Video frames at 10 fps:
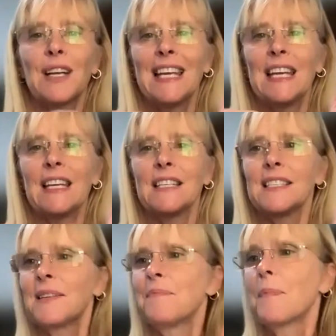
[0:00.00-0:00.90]

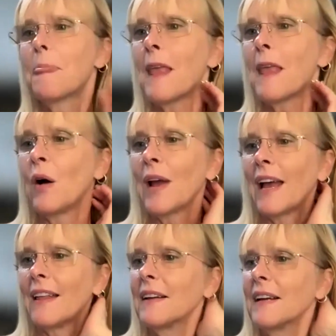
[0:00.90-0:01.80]
keys.
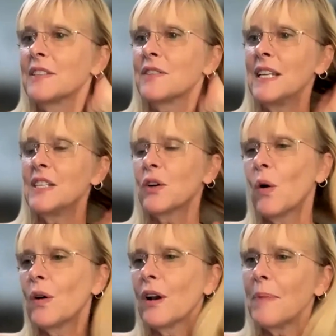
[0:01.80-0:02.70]
Okay, so these are
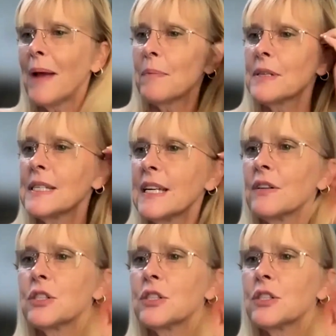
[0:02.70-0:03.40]
on our papers here.